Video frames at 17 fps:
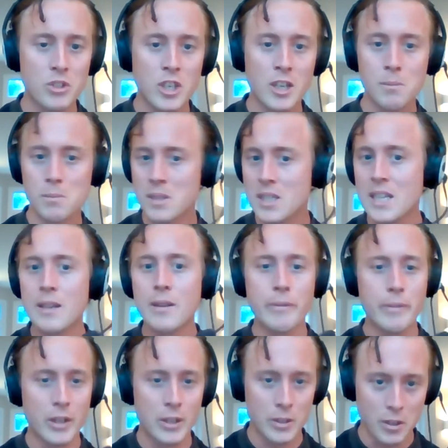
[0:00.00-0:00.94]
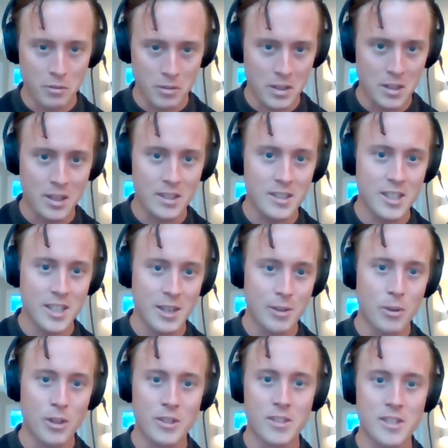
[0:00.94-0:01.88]
germs, even COVID 19
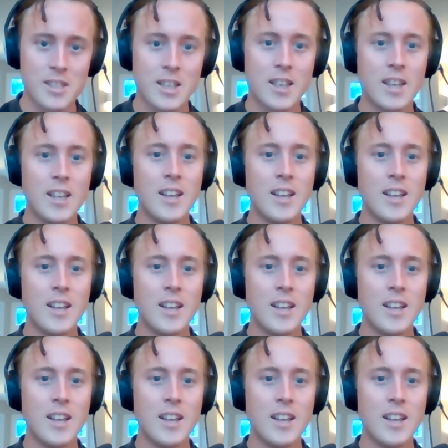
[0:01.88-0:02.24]
ones.